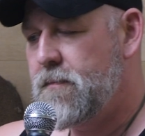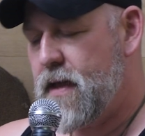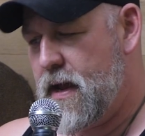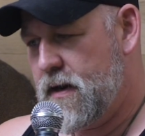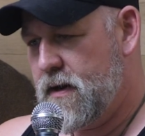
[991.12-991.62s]

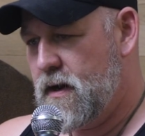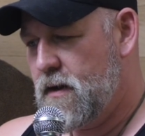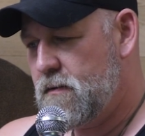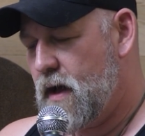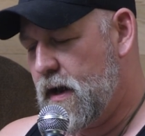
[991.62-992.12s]
And
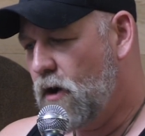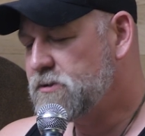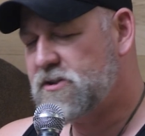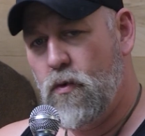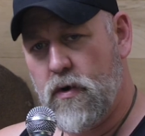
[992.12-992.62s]
I'd
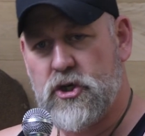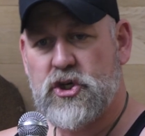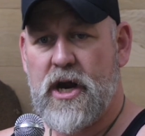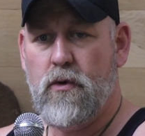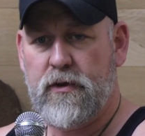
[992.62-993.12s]
also want to
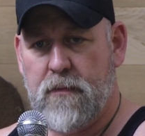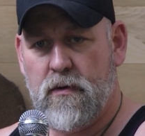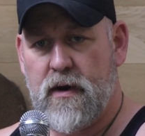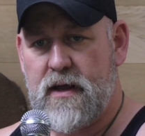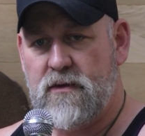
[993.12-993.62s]
share with
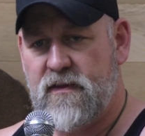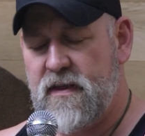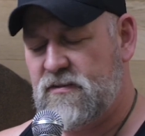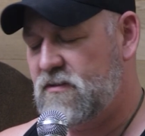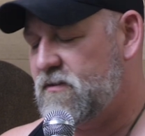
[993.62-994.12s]
Marines, and
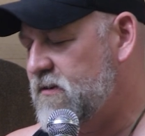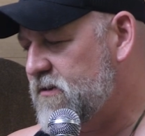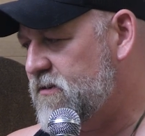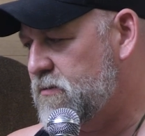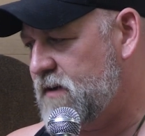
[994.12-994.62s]
this
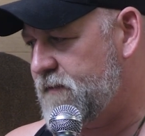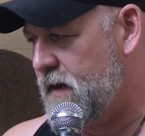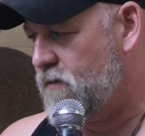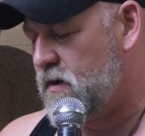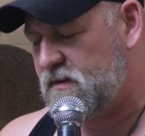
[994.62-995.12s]
is some stuff that
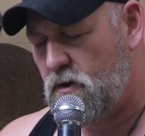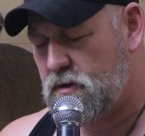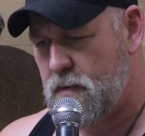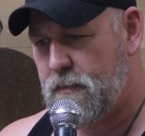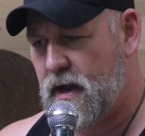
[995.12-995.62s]
I've already
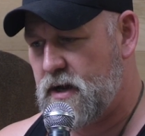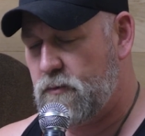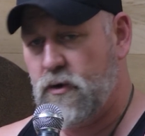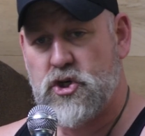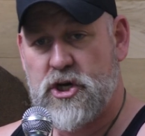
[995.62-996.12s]
talked about, but I
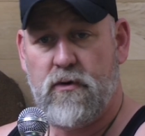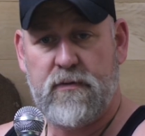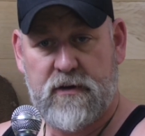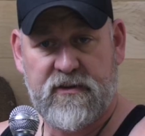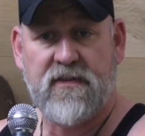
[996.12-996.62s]
want to share it
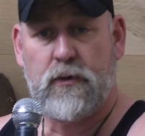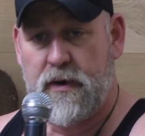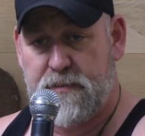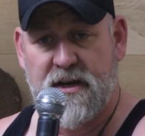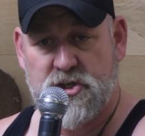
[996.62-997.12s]
with, because I think
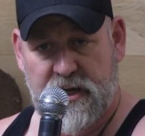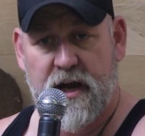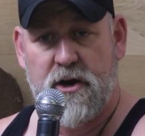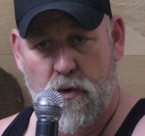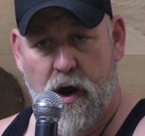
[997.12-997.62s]
we potentially
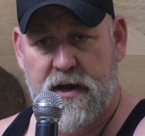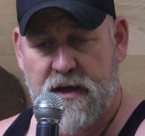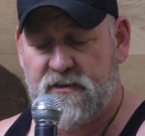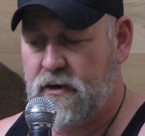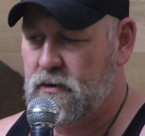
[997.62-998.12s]
got a new
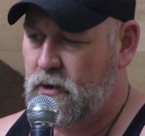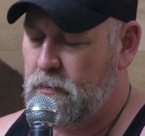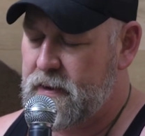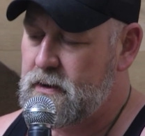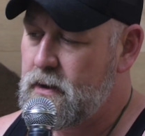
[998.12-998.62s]
audience here a little
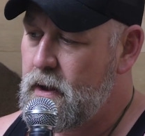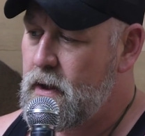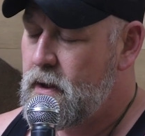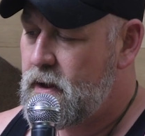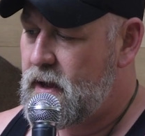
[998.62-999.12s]
bit,
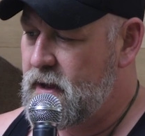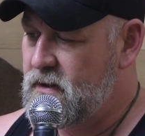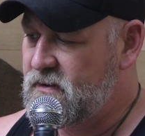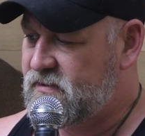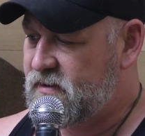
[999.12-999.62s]

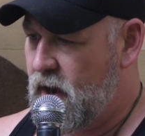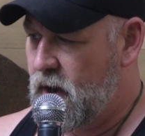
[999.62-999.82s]
is